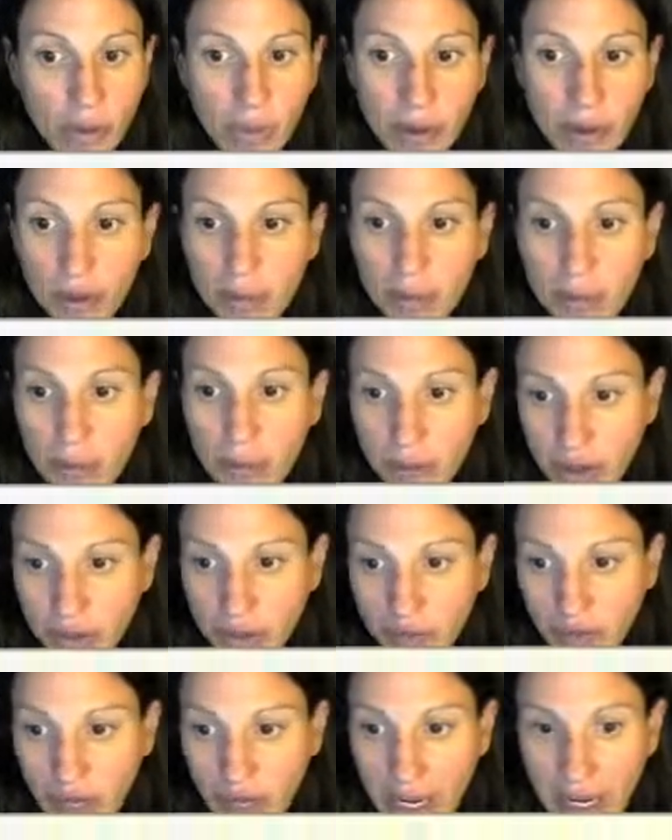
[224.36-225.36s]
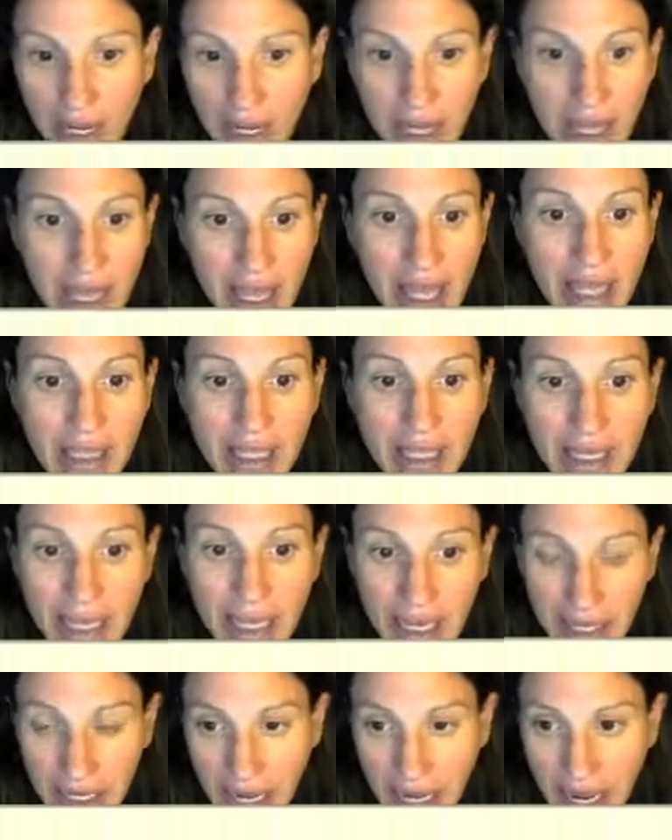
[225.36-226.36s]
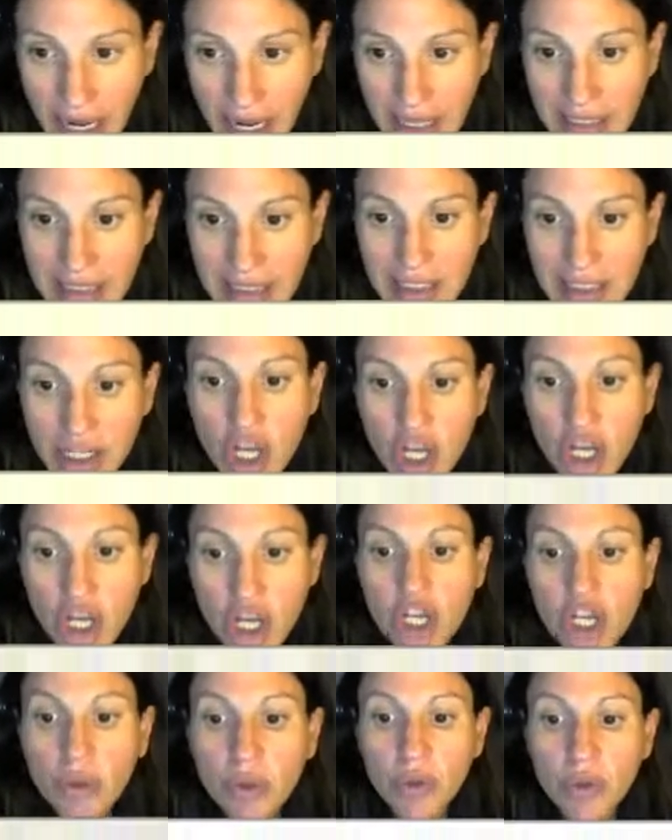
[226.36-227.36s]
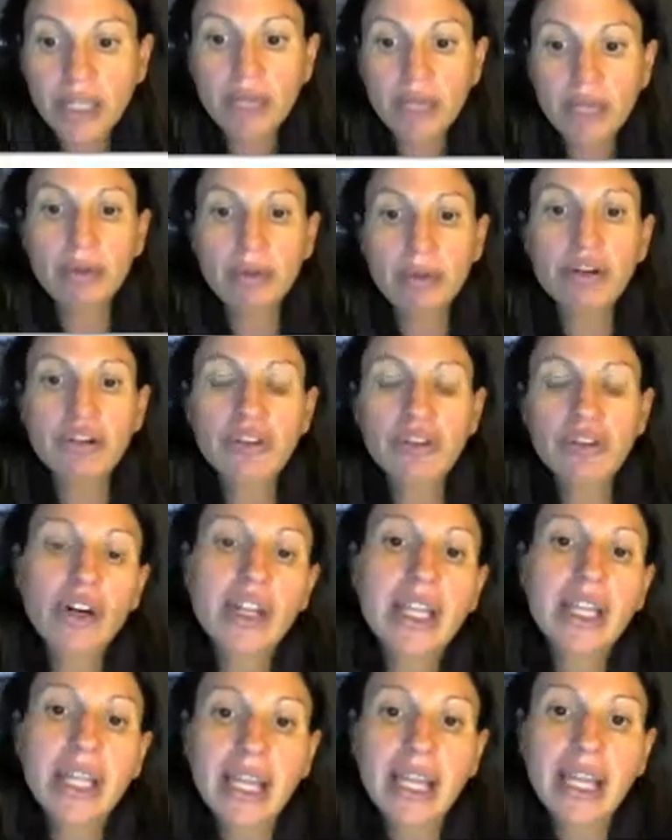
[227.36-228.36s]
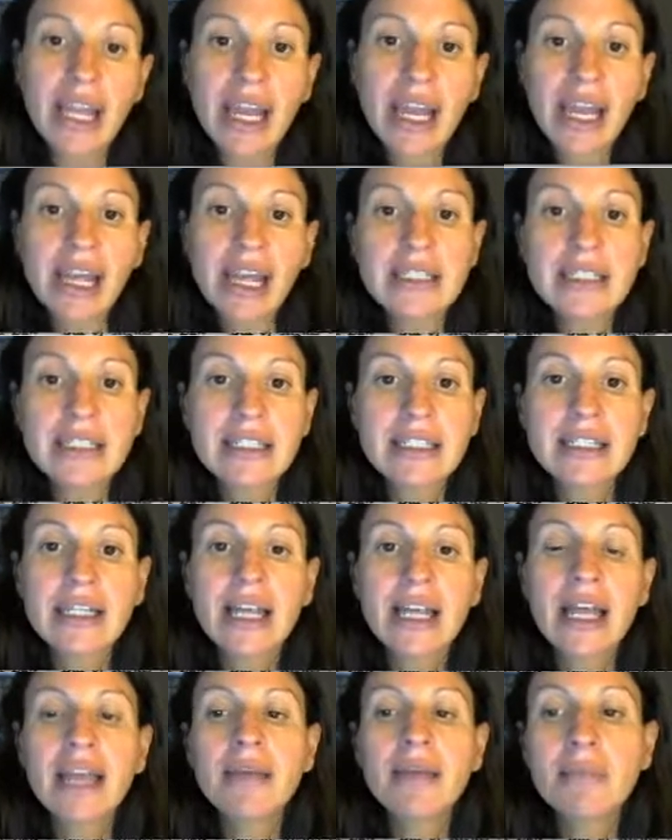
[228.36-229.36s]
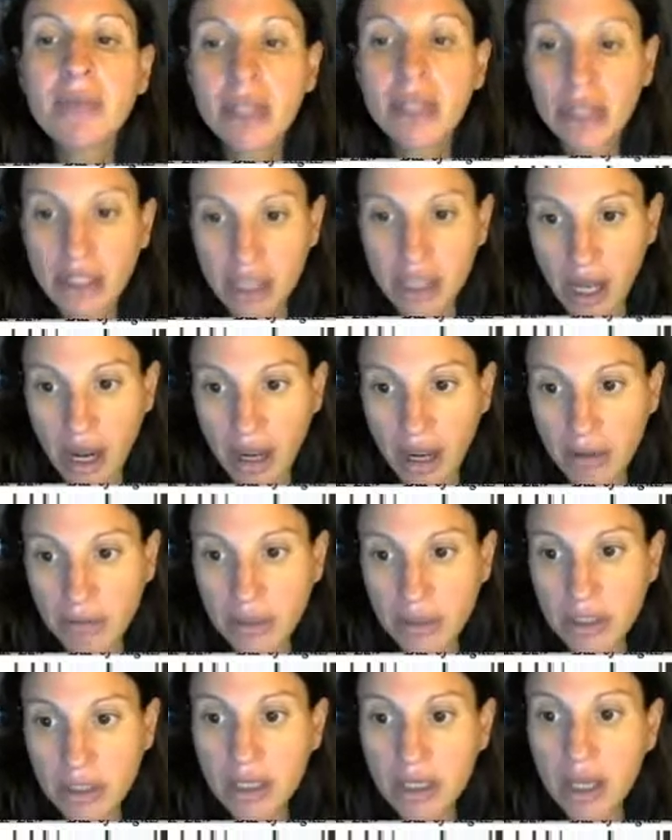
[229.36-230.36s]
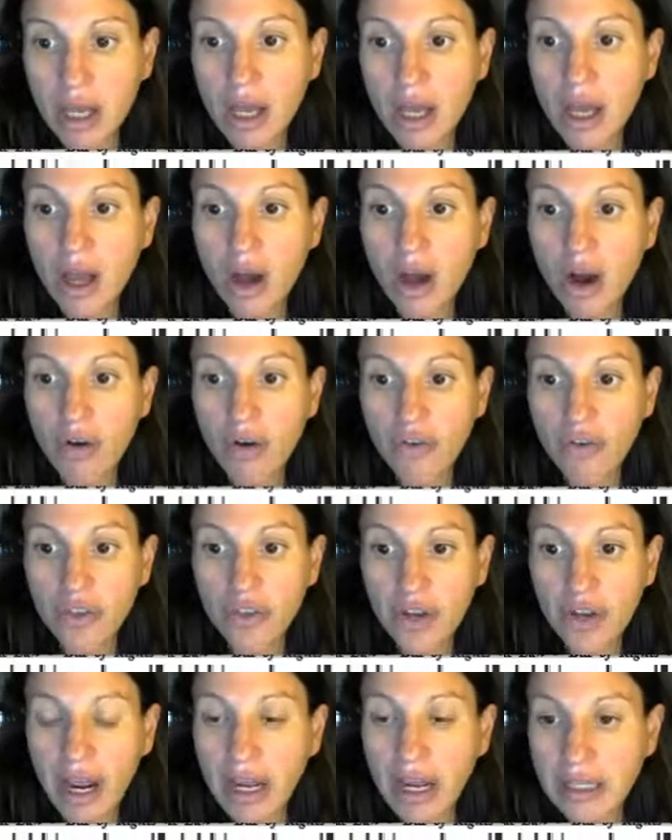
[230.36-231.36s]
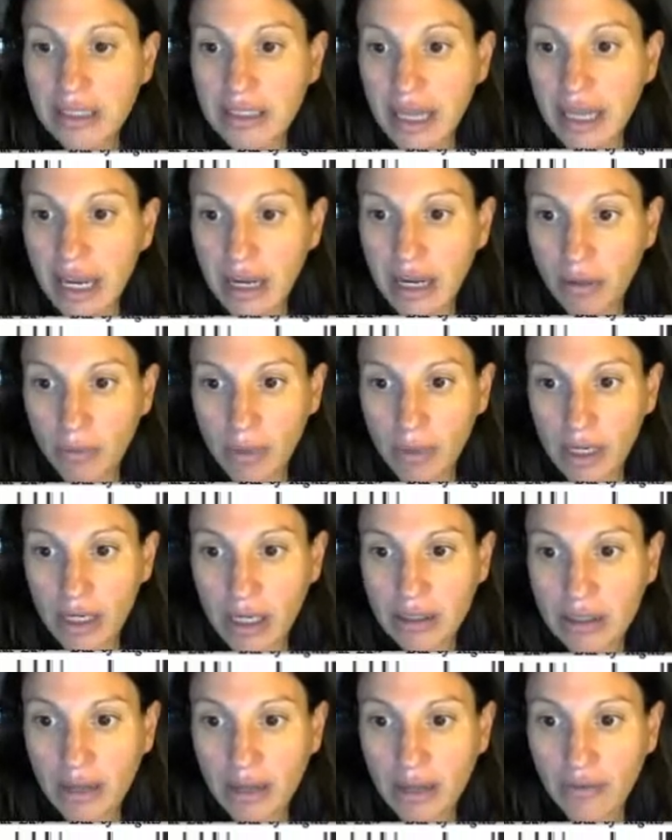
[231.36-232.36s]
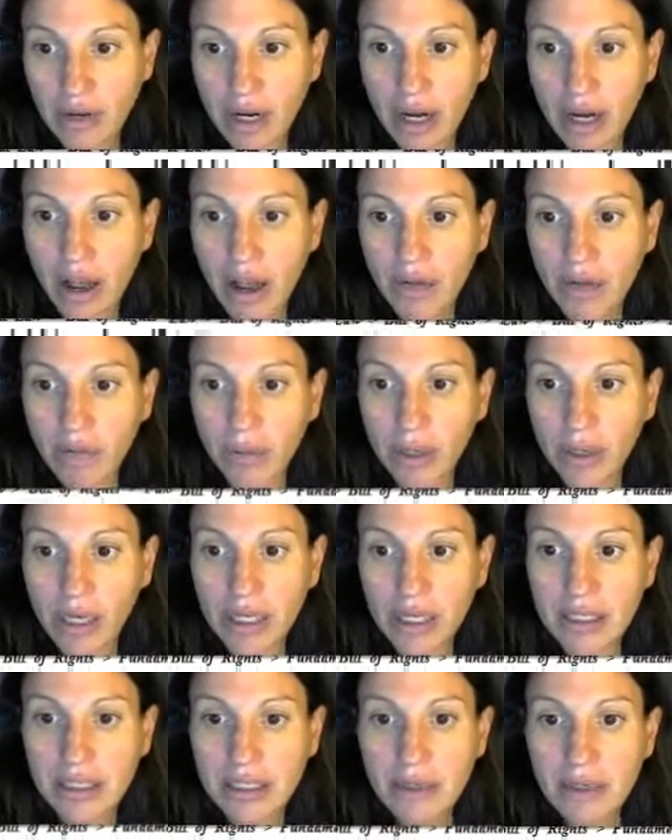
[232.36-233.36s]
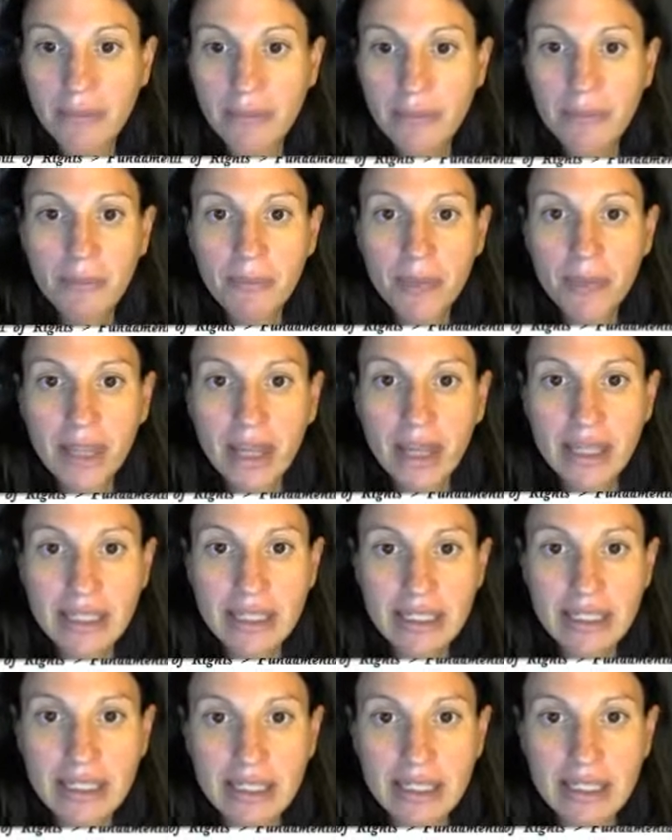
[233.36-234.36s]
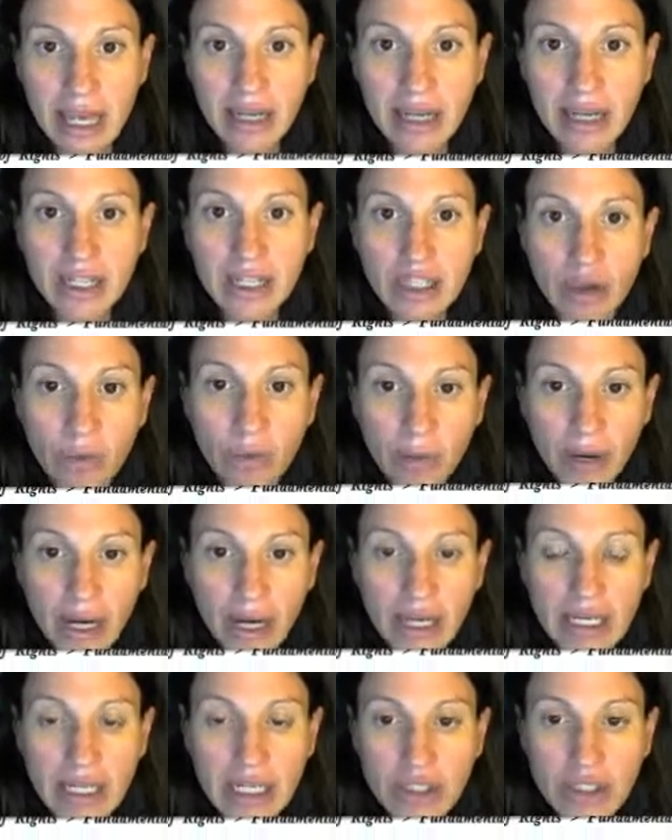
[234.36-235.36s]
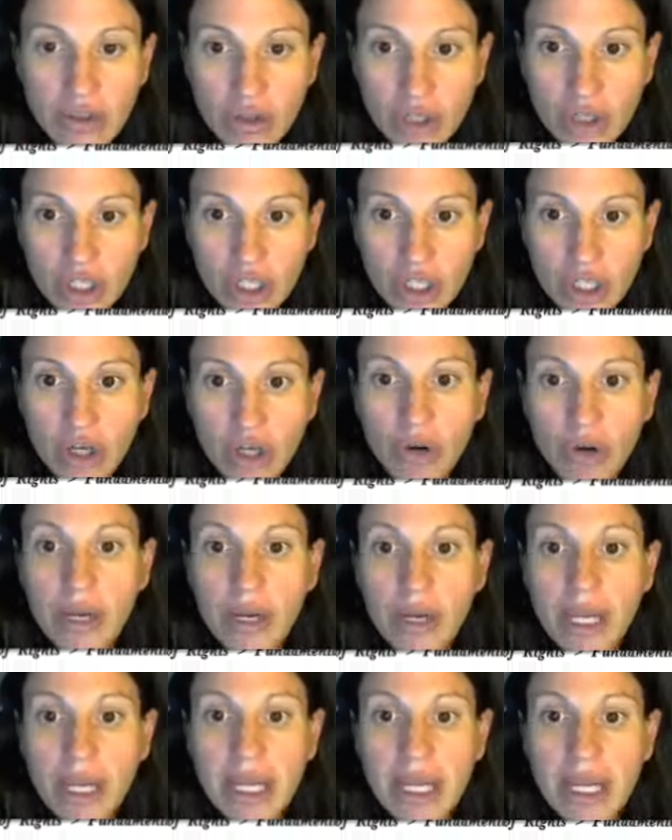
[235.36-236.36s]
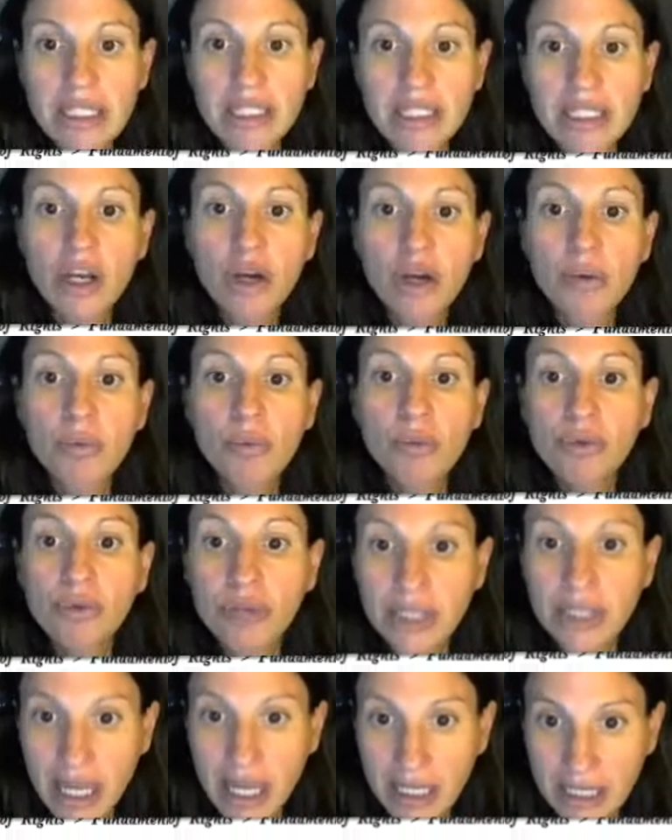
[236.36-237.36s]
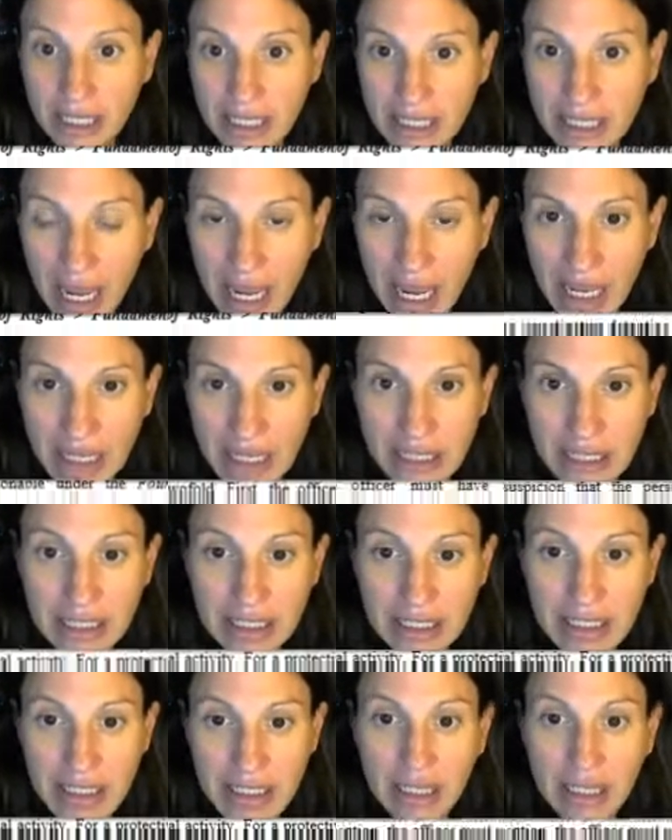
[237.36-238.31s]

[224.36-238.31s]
we will be briefing, the King case. You will hear me refer to the King case a million times over the next 8 weeks, 7.5 weeks. And this is it. So what I need you to do is print out this case